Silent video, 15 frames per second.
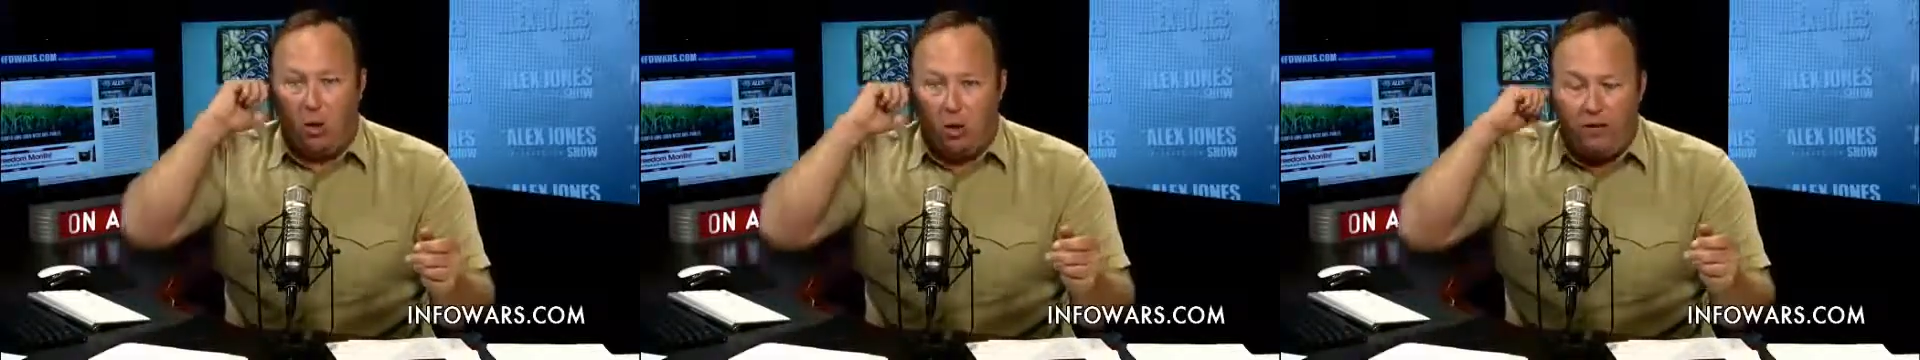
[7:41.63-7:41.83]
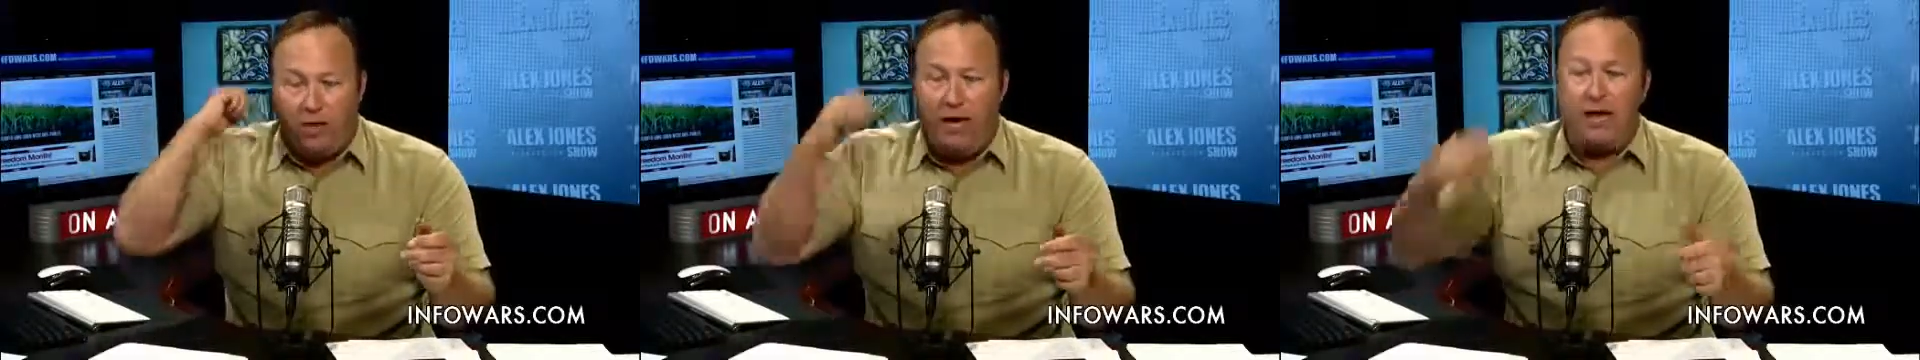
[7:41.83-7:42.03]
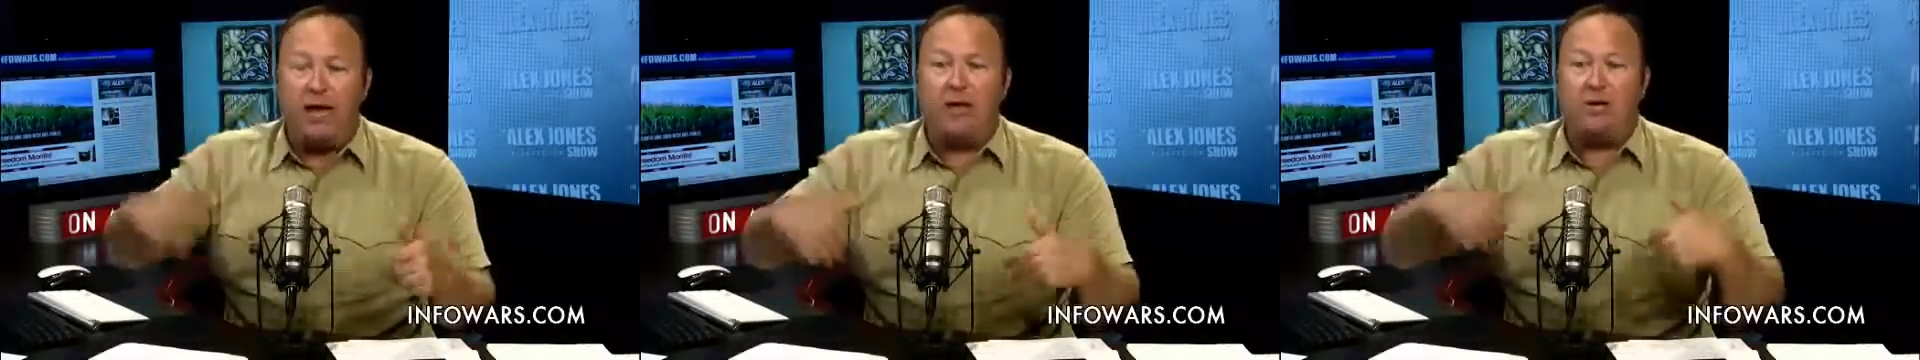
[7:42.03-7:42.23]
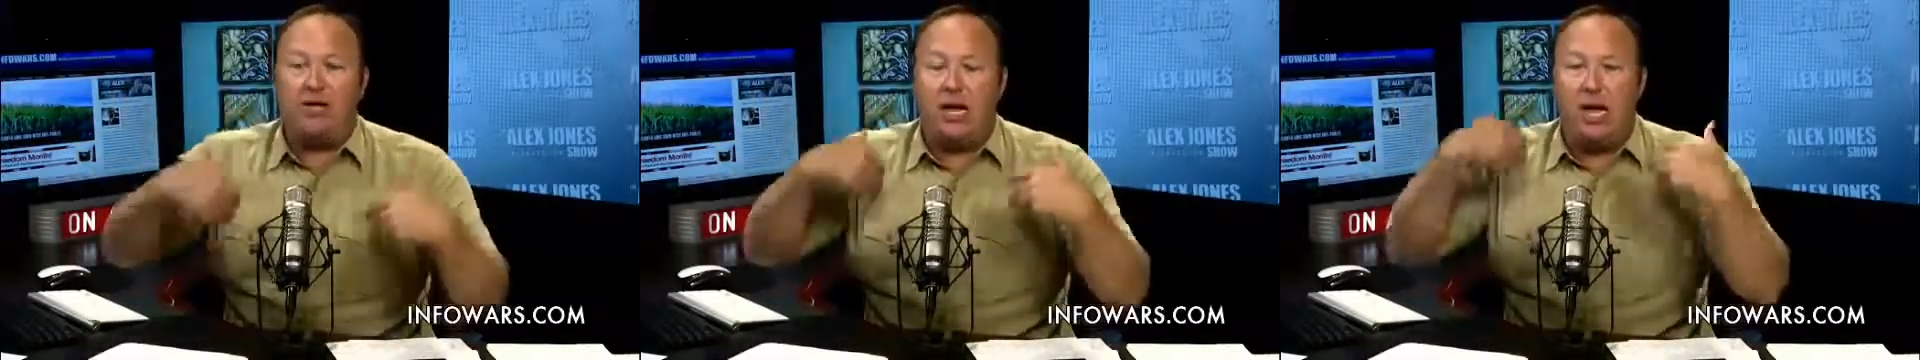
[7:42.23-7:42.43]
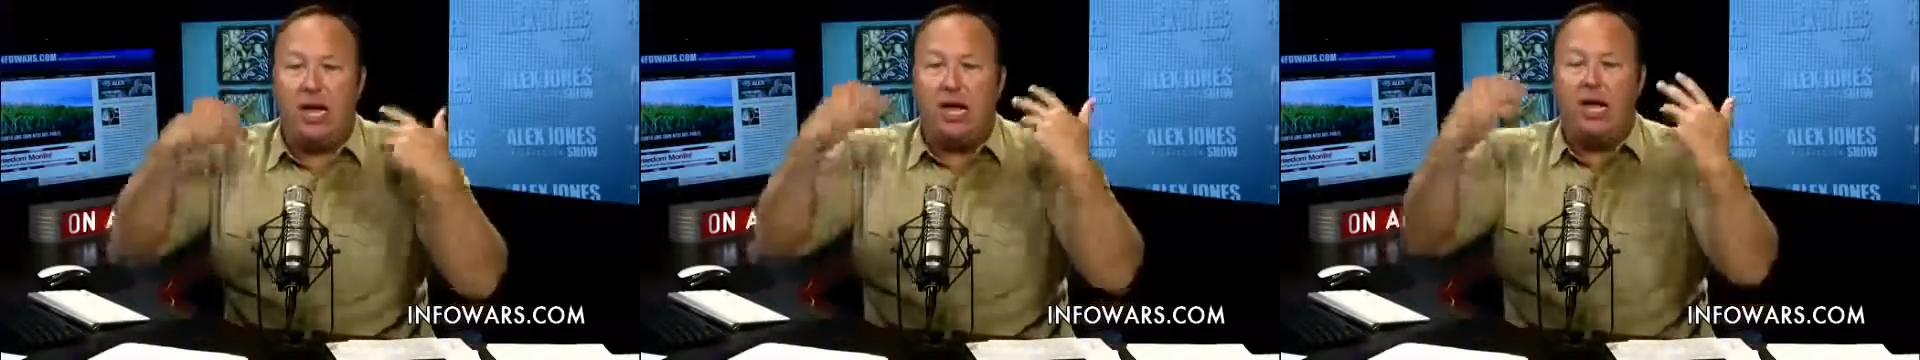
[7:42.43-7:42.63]
or the
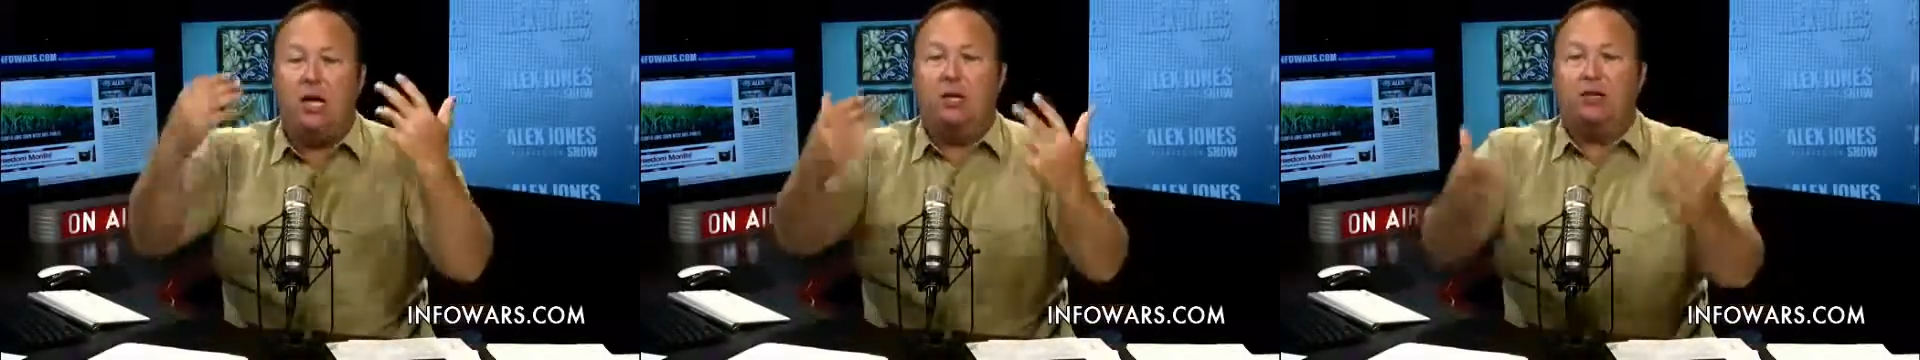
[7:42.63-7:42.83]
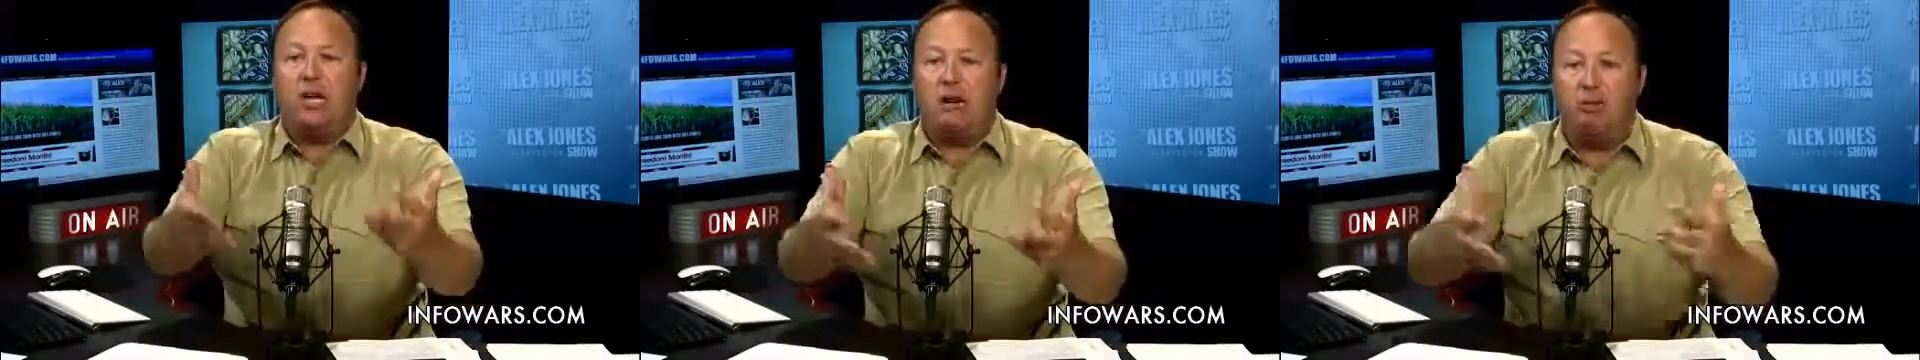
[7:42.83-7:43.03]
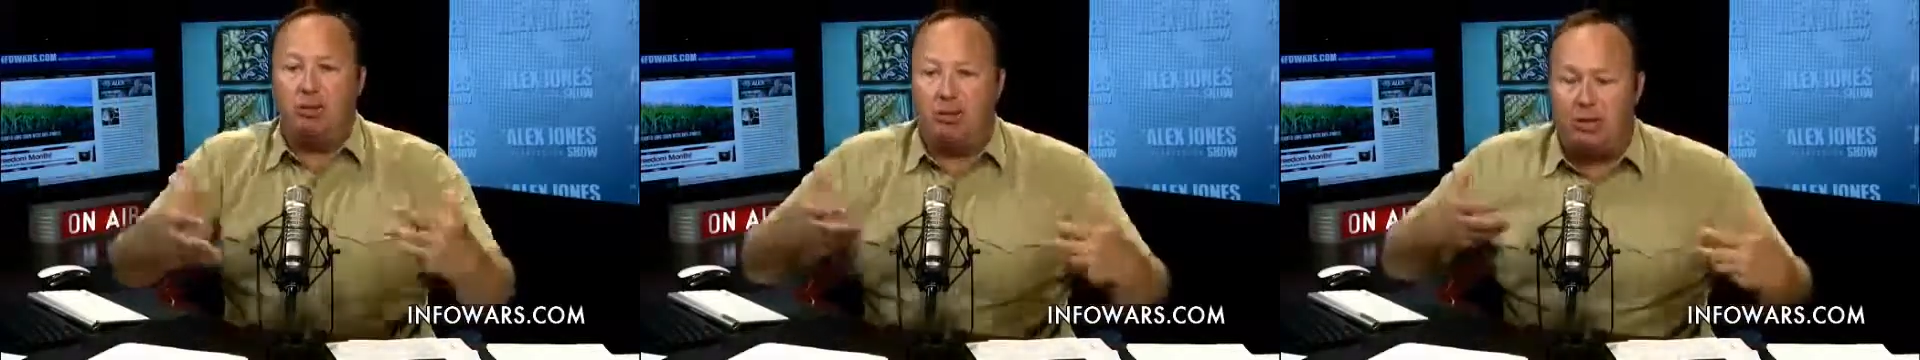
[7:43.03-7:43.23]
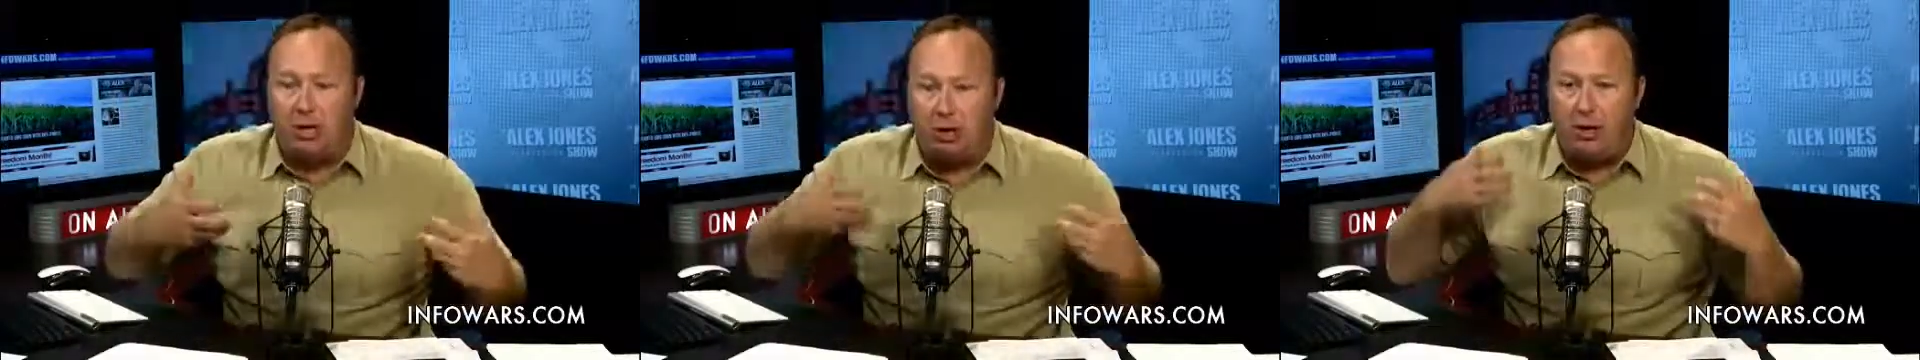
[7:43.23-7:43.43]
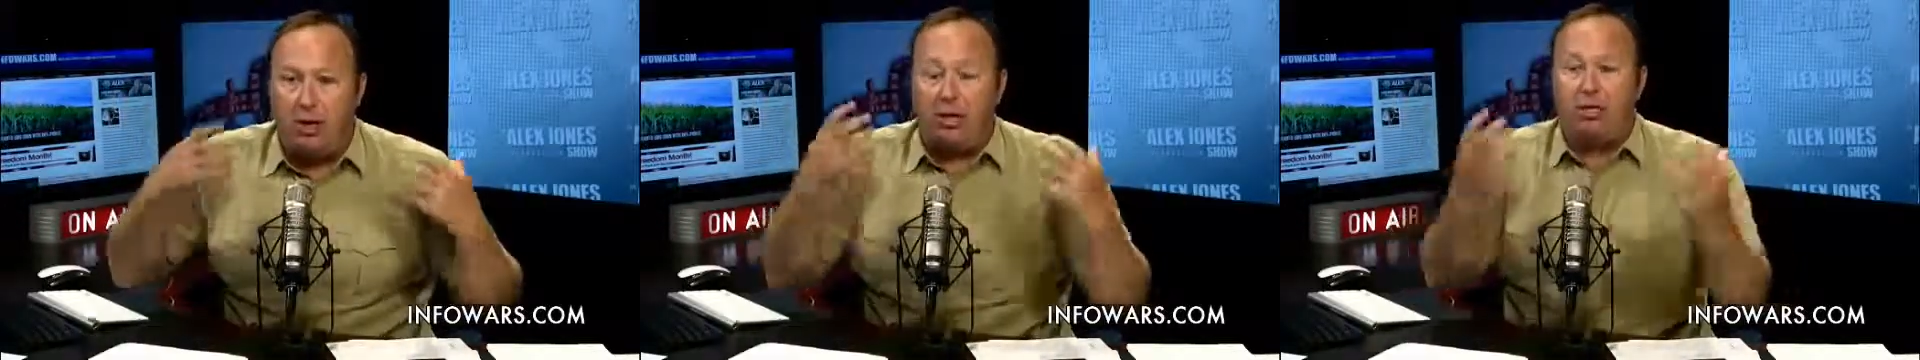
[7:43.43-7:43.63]
NSA
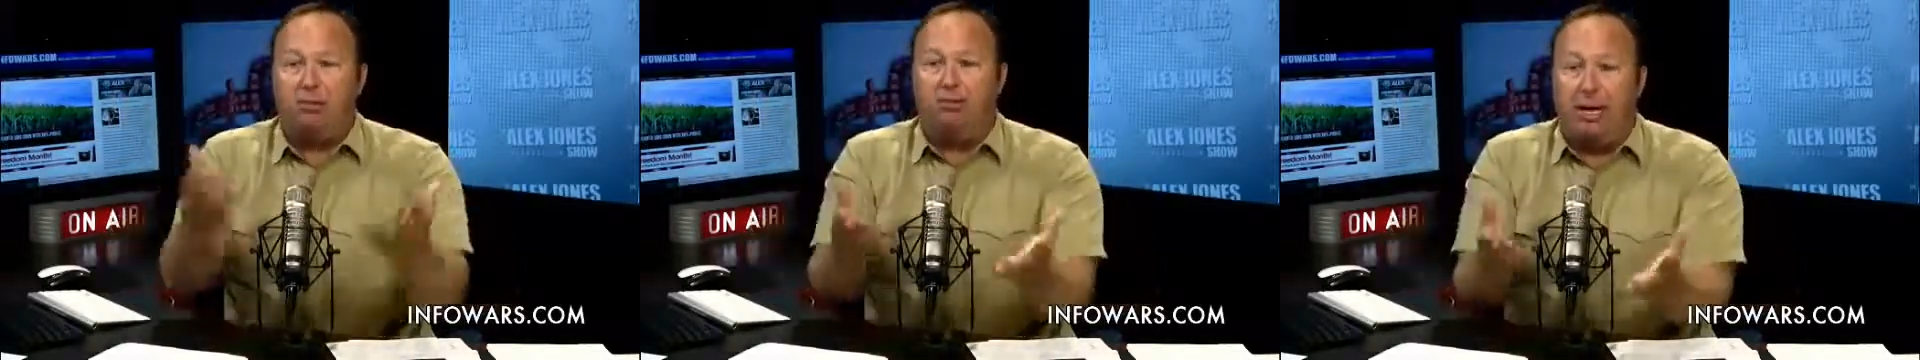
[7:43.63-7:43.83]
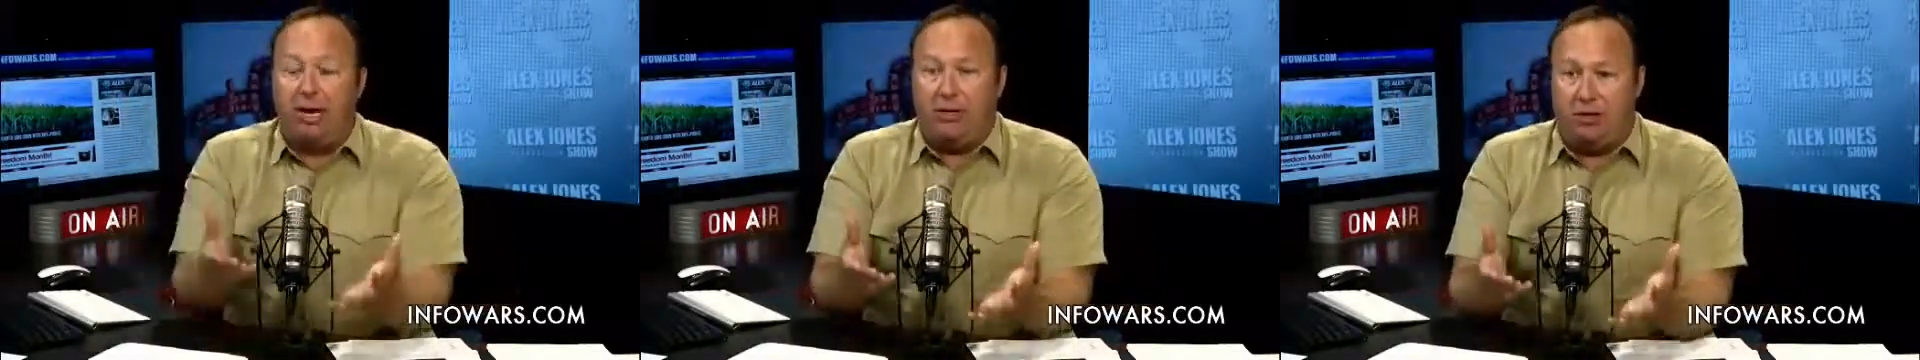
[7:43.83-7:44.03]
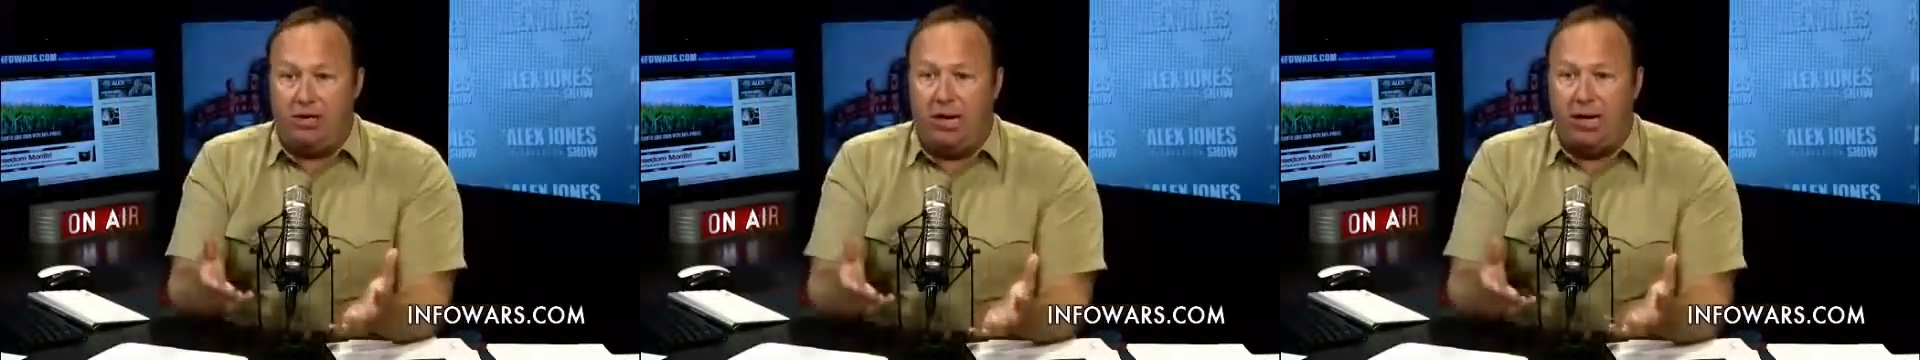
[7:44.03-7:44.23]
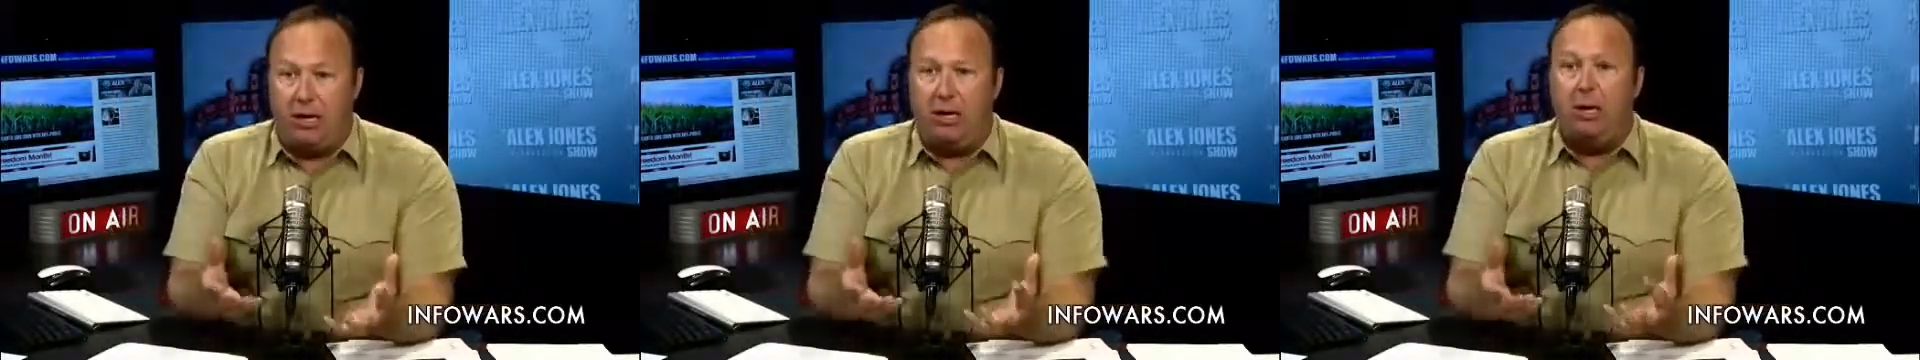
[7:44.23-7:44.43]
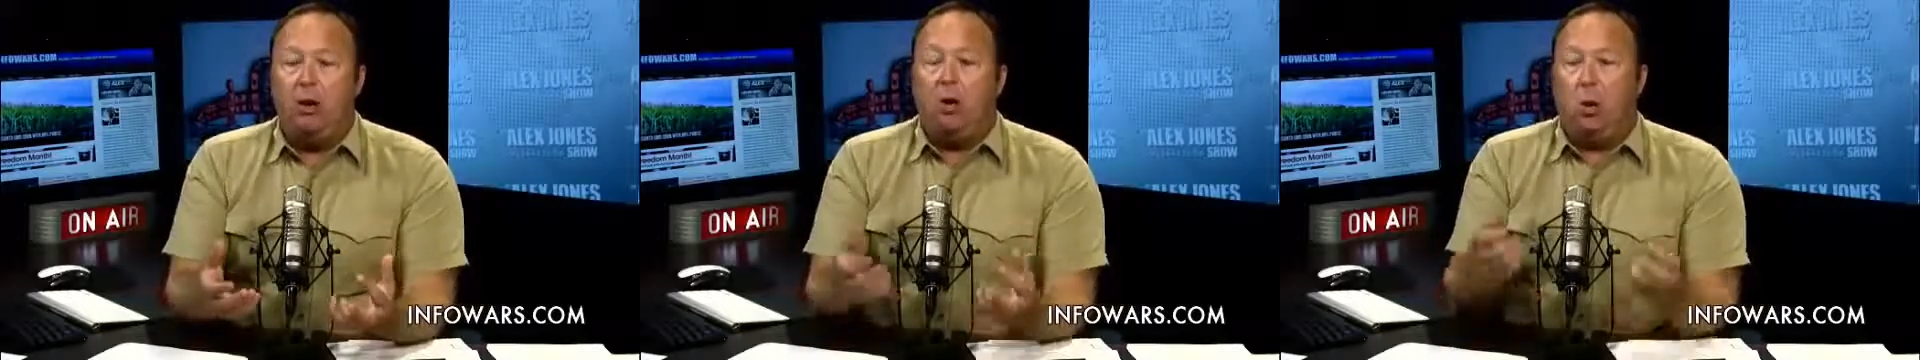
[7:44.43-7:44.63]
cybersecurity is a blank check,